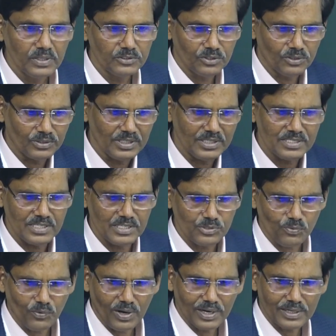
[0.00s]
So this is
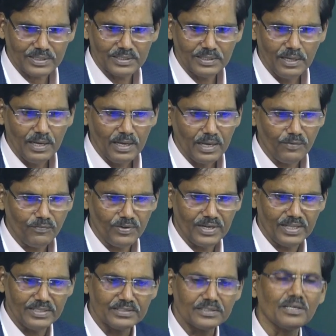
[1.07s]
what, if it
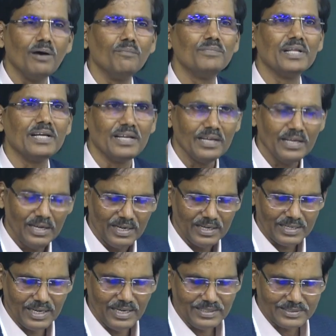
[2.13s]
is something
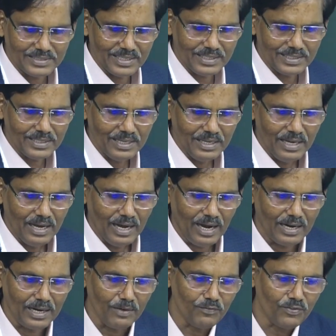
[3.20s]
tilted,
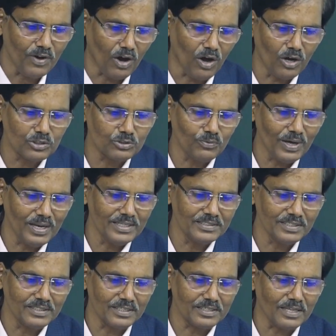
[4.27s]
and if your hot wall is
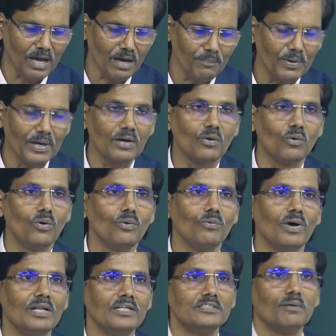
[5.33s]
on the top and cold
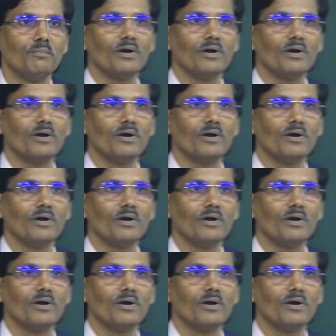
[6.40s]
wall is the